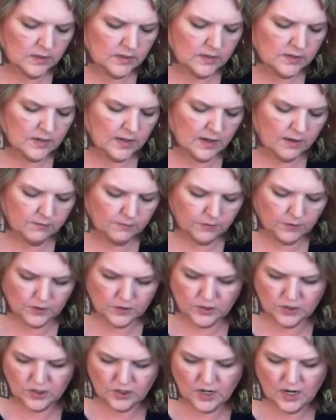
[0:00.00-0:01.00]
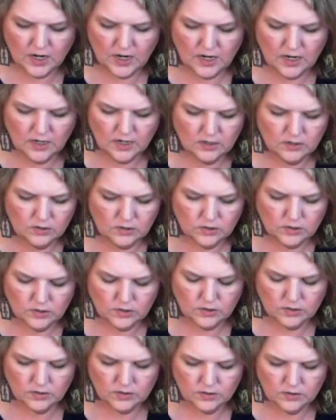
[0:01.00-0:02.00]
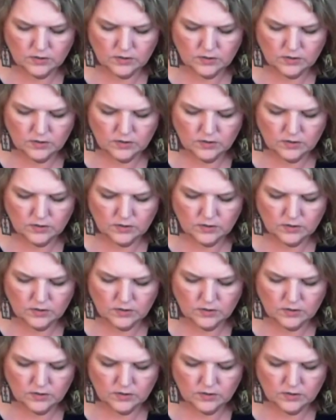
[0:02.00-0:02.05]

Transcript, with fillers: time for a change,